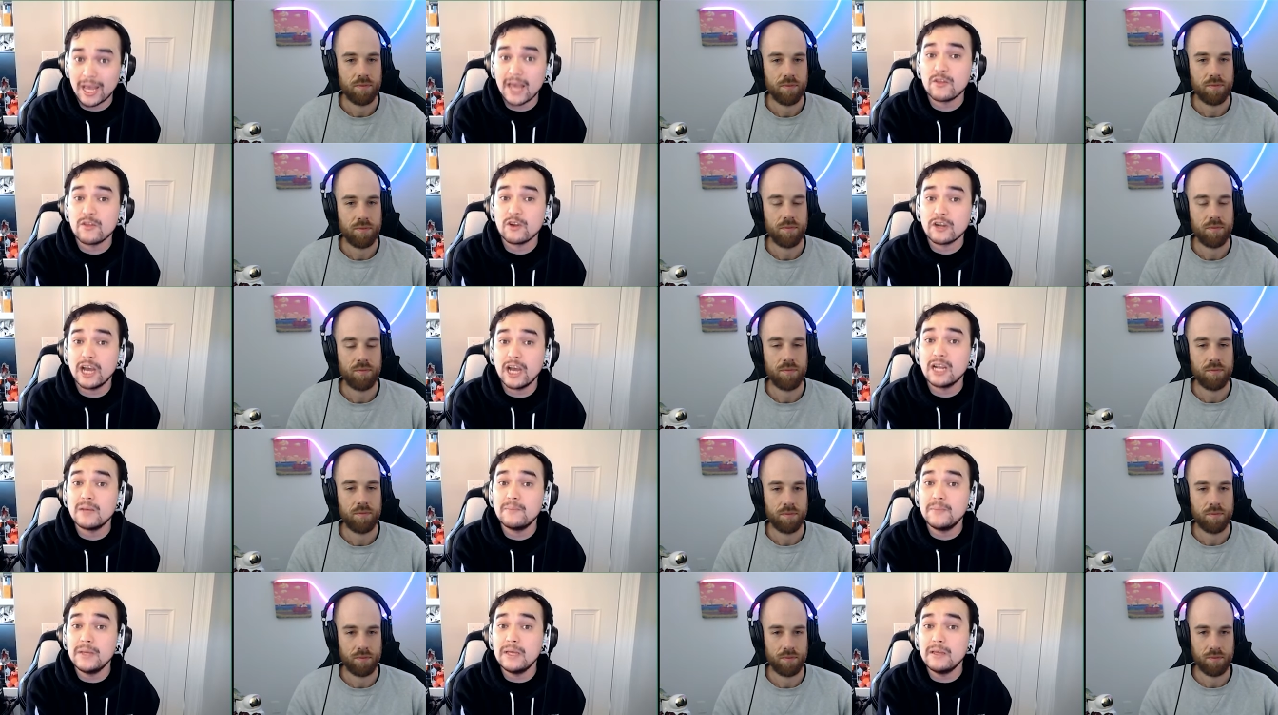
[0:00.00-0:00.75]
Speaker 1: and they're going
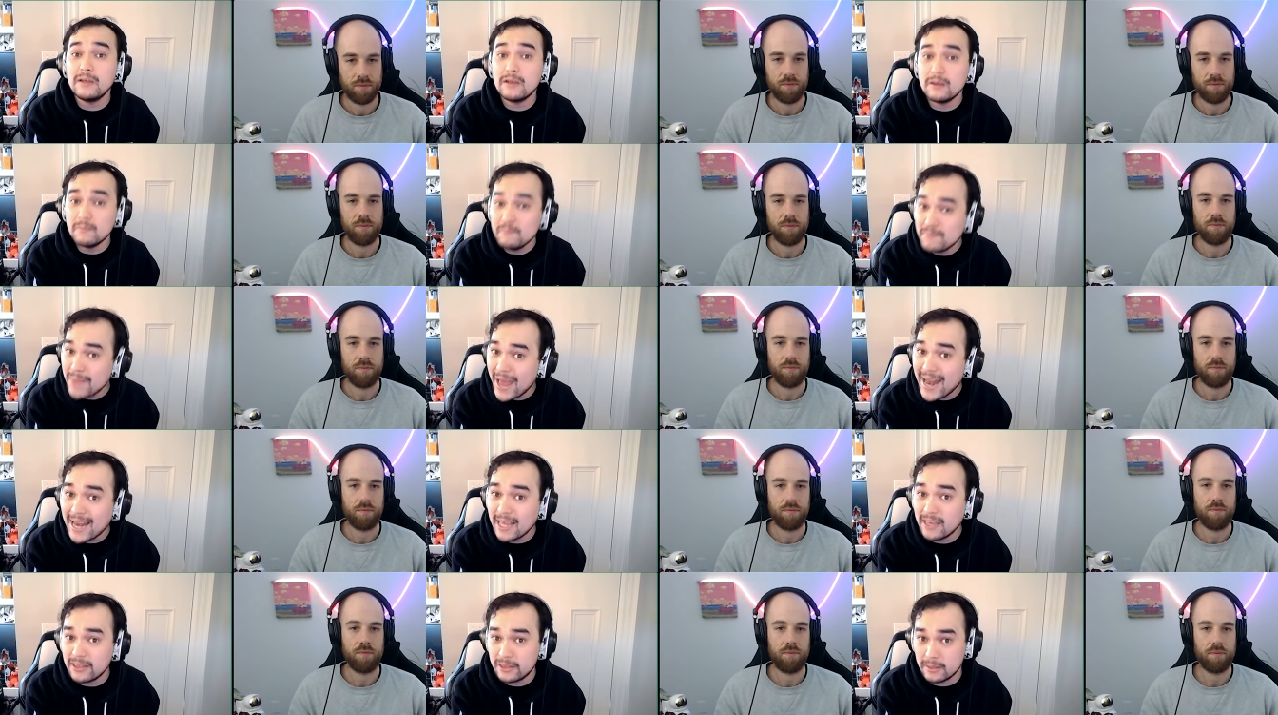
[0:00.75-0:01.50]
to be
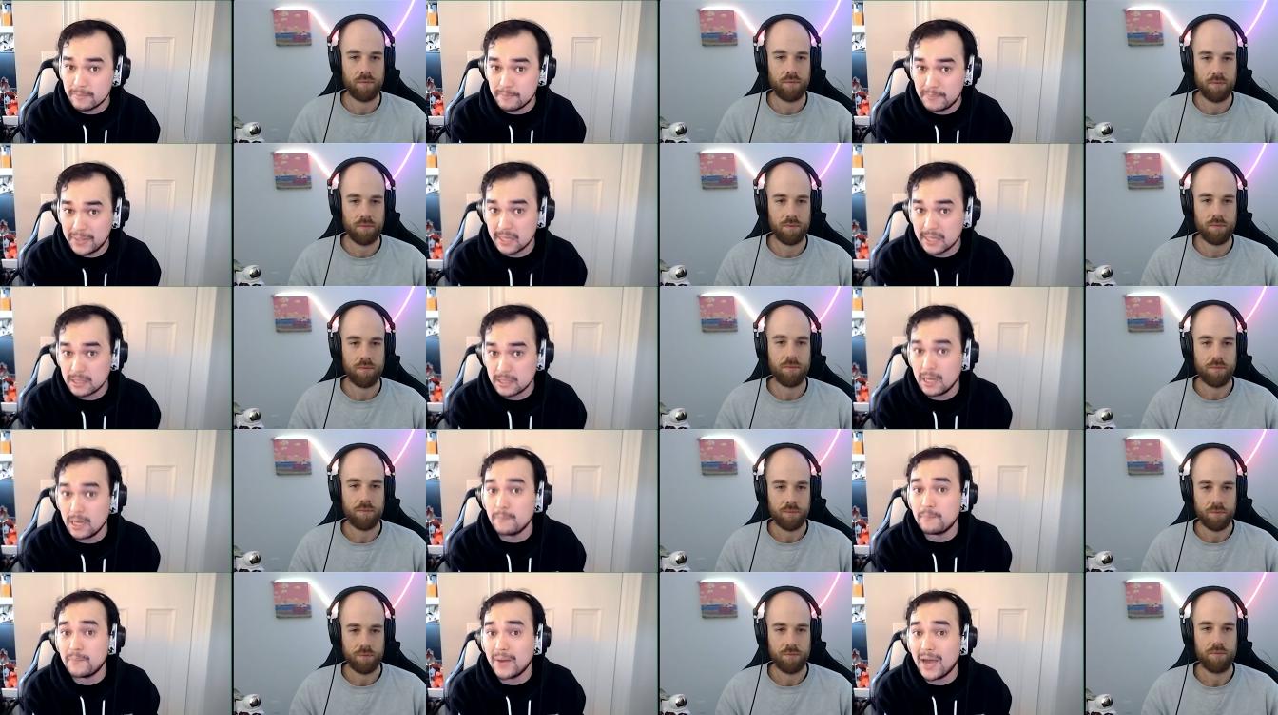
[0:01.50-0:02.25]
many of them picked
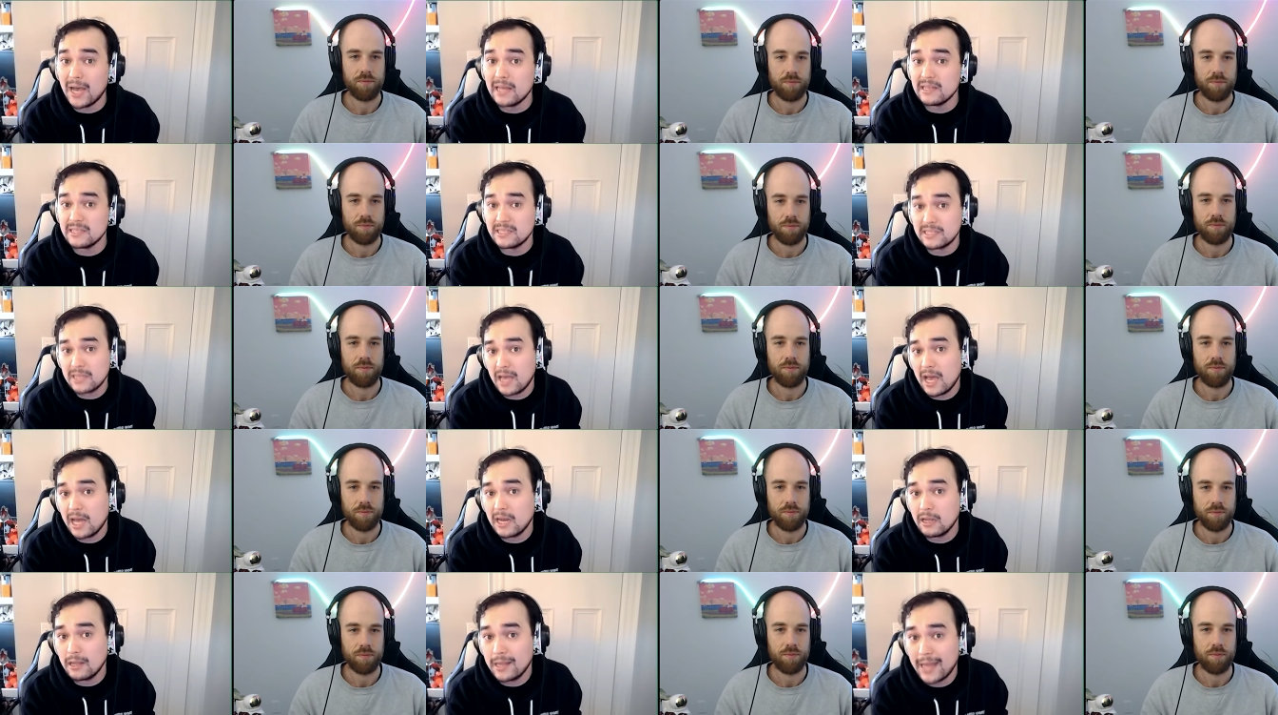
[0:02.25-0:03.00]
up by the
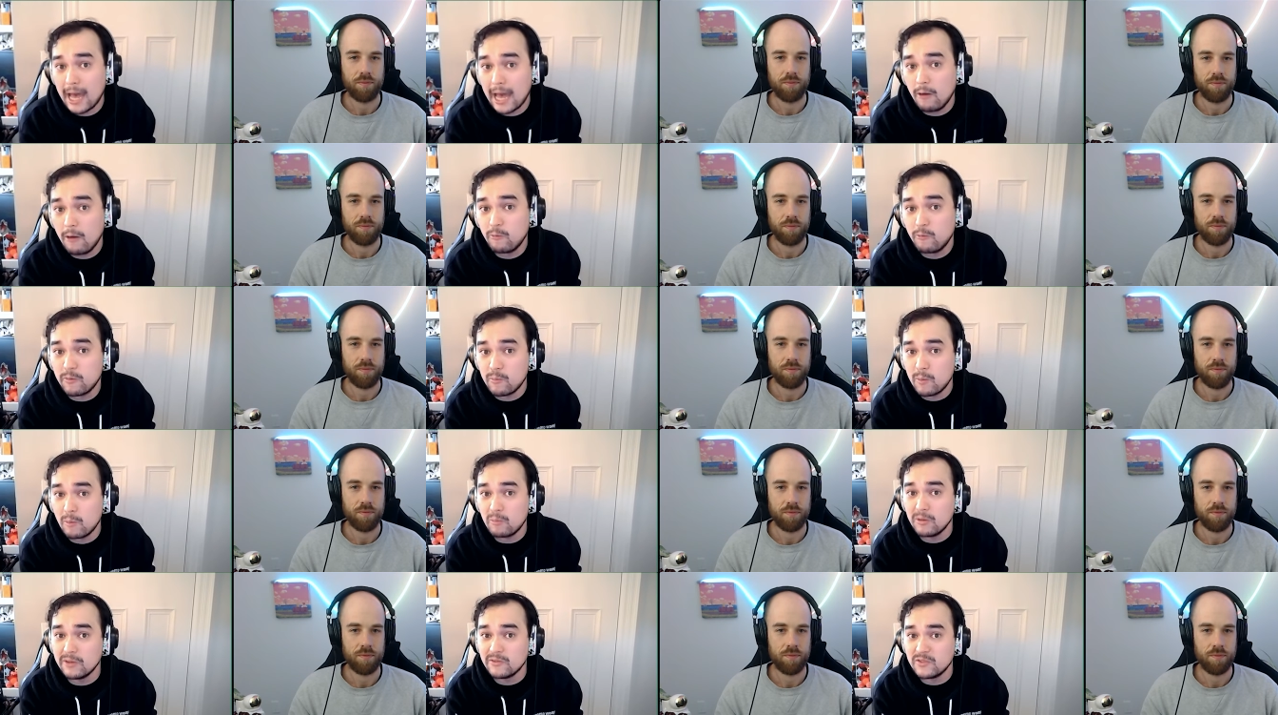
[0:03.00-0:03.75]
side of Loud from
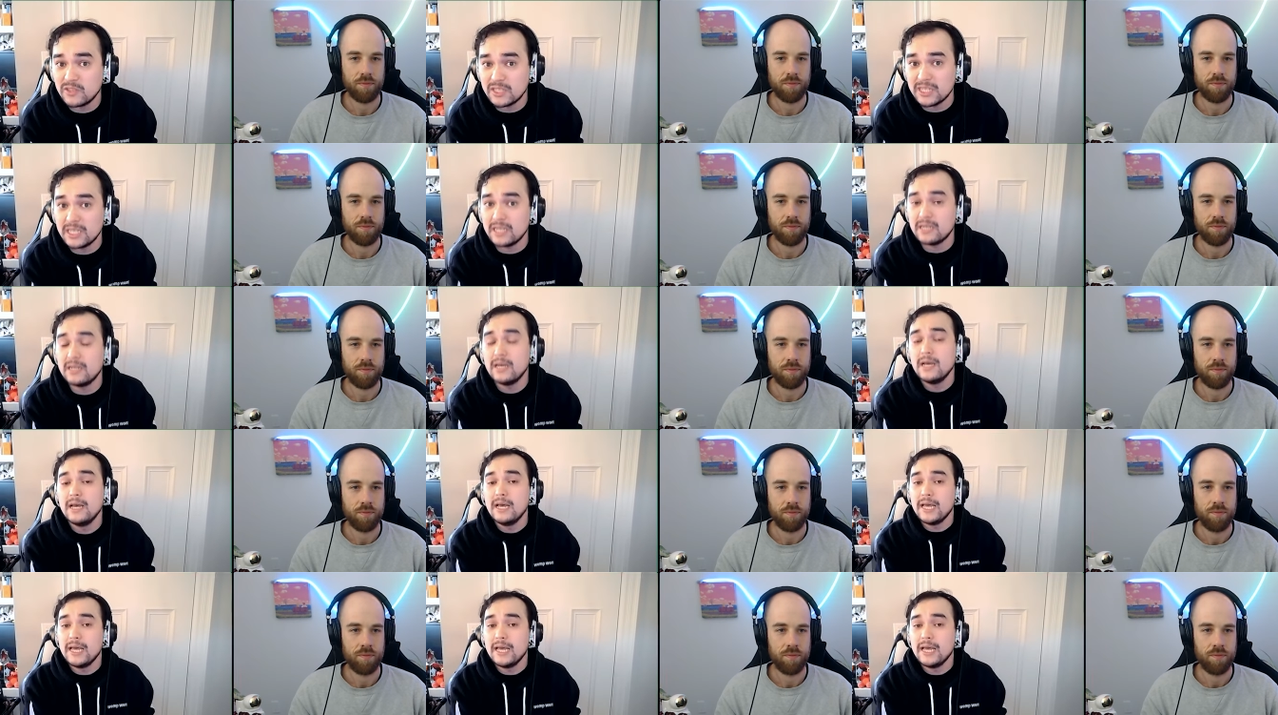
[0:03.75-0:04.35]
what we've seen